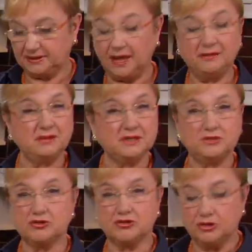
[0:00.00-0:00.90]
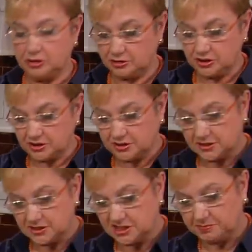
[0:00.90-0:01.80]
But otherwise, you could
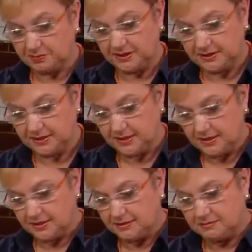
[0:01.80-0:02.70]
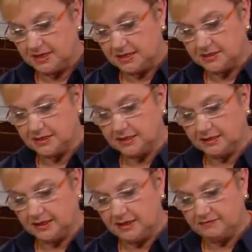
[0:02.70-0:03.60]
just split the meat
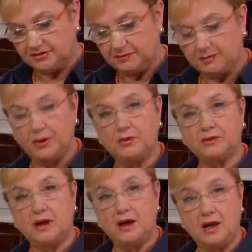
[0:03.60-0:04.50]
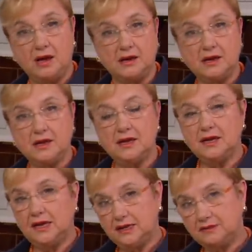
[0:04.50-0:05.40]
and leave the bone on,
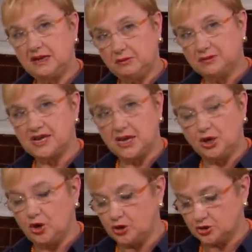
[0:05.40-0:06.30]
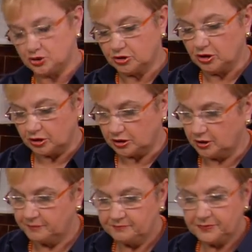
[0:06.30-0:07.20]
and it would take longer to
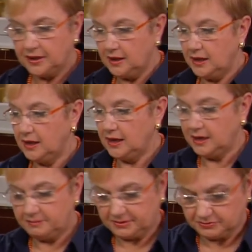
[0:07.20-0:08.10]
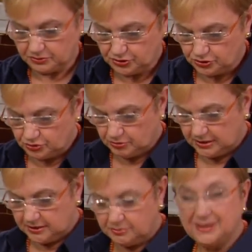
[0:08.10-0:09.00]
cook. Uh, but what you do
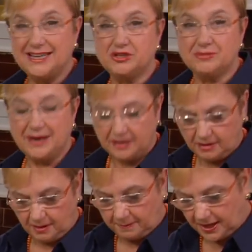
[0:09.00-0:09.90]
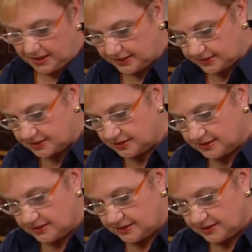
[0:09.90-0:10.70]
need, we need to make a pocket.